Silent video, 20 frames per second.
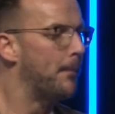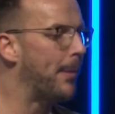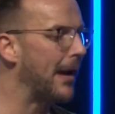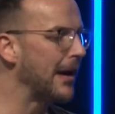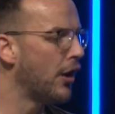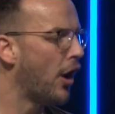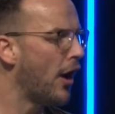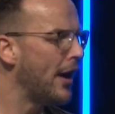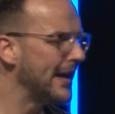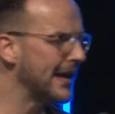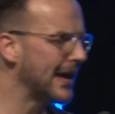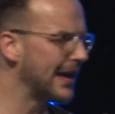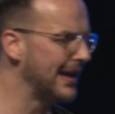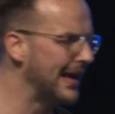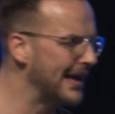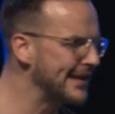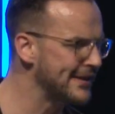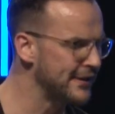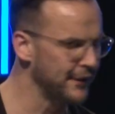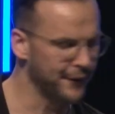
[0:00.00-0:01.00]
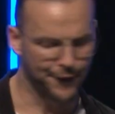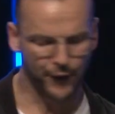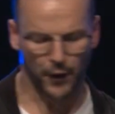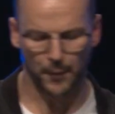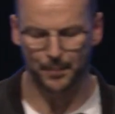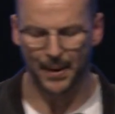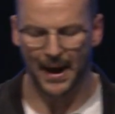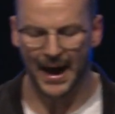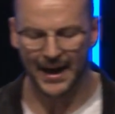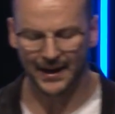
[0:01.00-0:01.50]
But learning a lesson
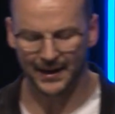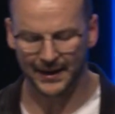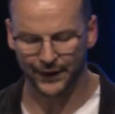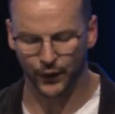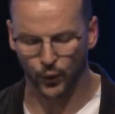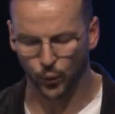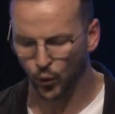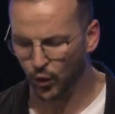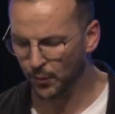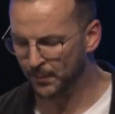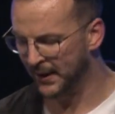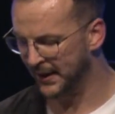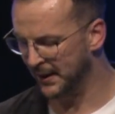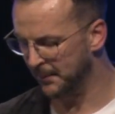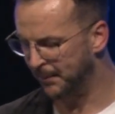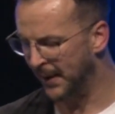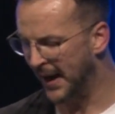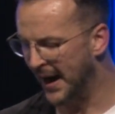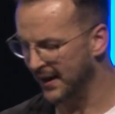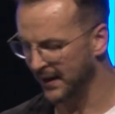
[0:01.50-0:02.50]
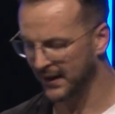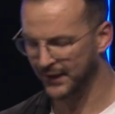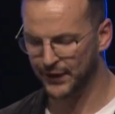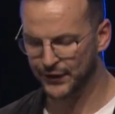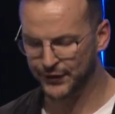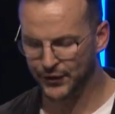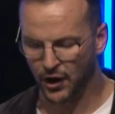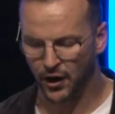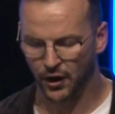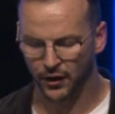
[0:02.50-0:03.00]
from partly the woman and partly
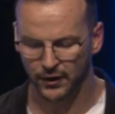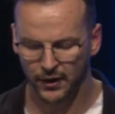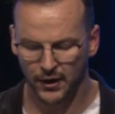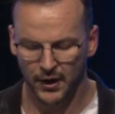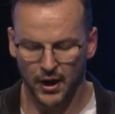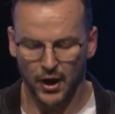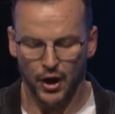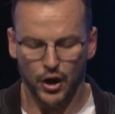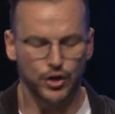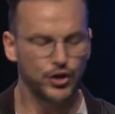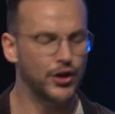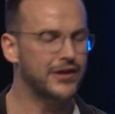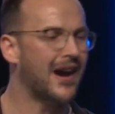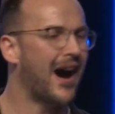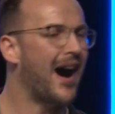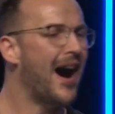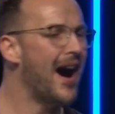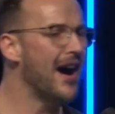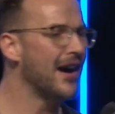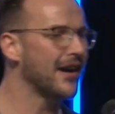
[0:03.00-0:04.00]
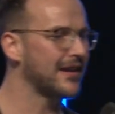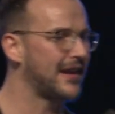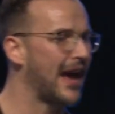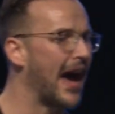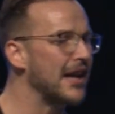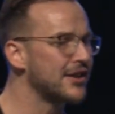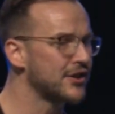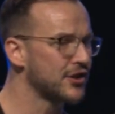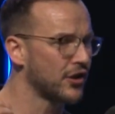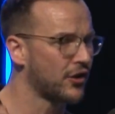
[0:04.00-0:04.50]
the dog, you can't
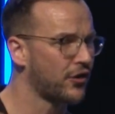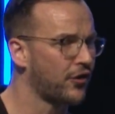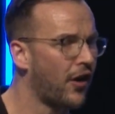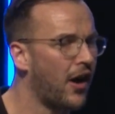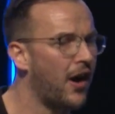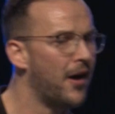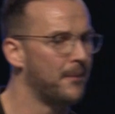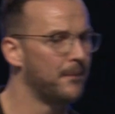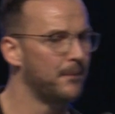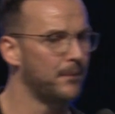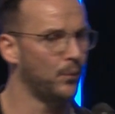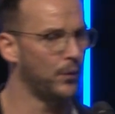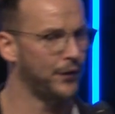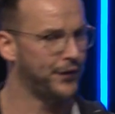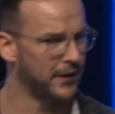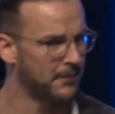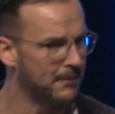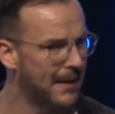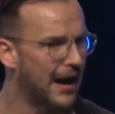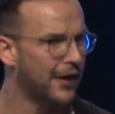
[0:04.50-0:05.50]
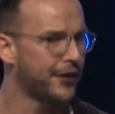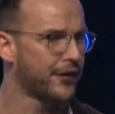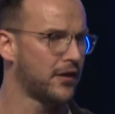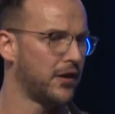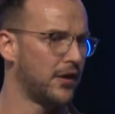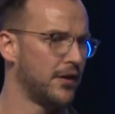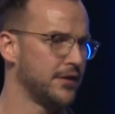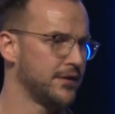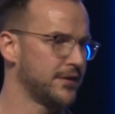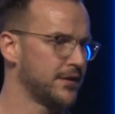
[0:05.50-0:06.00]
catch a crumb with your mouth
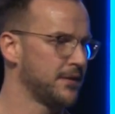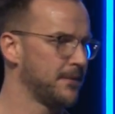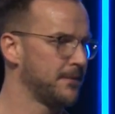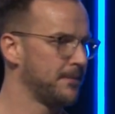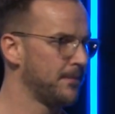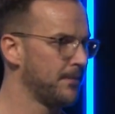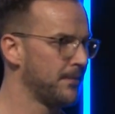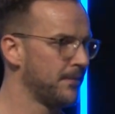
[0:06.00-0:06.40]
closed.